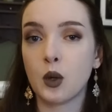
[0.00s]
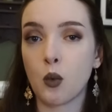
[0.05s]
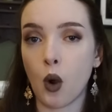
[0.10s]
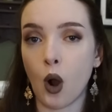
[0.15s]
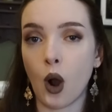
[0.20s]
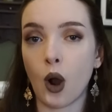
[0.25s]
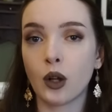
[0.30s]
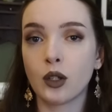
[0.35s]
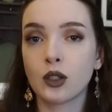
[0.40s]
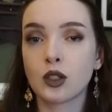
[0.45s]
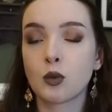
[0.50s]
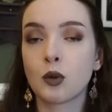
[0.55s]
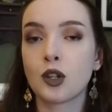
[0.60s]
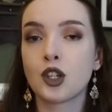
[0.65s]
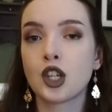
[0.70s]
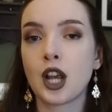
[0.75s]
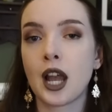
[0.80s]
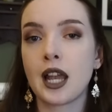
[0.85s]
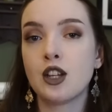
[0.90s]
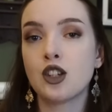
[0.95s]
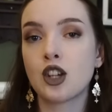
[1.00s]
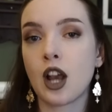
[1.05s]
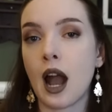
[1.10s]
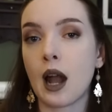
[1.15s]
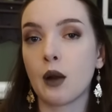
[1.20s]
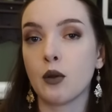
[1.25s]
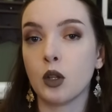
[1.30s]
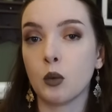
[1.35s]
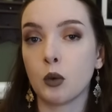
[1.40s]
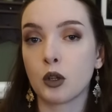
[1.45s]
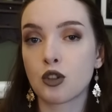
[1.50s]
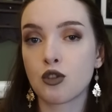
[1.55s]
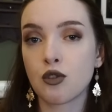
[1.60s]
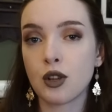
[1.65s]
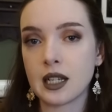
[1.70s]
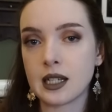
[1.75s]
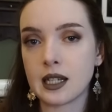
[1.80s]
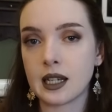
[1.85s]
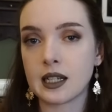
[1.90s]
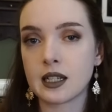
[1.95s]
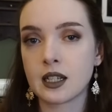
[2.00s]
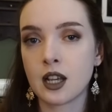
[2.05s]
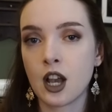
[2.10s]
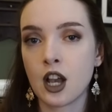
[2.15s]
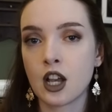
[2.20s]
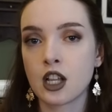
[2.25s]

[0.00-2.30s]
world would change how you were treated.